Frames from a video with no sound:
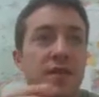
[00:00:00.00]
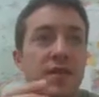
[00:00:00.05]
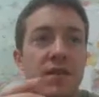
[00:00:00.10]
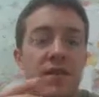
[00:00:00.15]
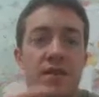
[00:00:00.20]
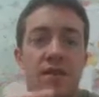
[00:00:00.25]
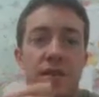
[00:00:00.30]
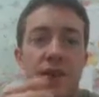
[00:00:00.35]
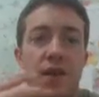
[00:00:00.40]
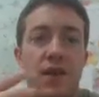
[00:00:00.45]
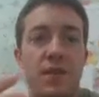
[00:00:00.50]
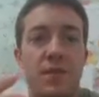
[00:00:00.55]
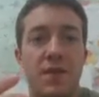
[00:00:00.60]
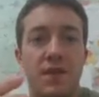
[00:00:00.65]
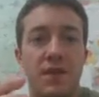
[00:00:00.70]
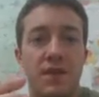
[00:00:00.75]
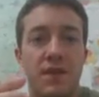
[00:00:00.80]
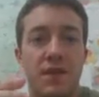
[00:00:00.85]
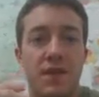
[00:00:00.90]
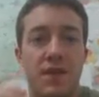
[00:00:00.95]

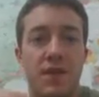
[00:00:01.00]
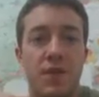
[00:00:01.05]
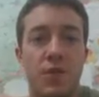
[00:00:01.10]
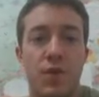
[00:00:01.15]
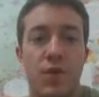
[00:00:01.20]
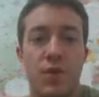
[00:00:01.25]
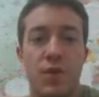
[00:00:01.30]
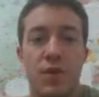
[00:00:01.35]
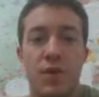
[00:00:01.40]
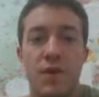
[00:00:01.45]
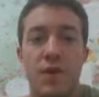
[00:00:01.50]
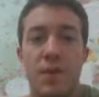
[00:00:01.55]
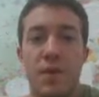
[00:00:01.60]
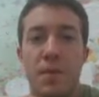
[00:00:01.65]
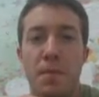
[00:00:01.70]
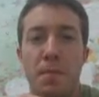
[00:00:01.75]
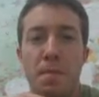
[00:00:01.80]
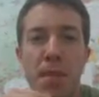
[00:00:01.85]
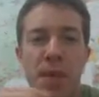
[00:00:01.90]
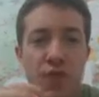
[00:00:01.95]
environment with
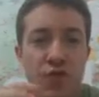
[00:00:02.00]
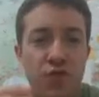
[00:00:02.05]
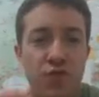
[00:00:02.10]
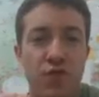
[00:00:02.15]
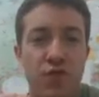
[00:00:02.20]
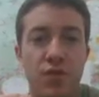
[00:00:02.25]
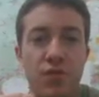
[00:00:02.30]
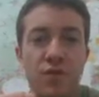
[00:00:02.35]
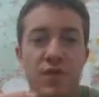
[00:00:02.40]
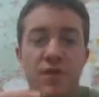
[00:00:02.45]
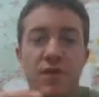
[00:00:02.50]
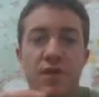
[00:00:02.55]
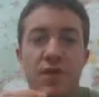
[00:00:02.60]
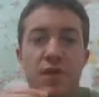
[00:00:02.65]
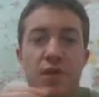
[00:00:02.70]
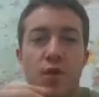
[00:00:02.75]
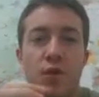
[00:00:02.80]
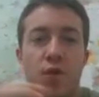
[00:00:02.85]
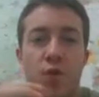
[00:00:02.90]
mushrooms,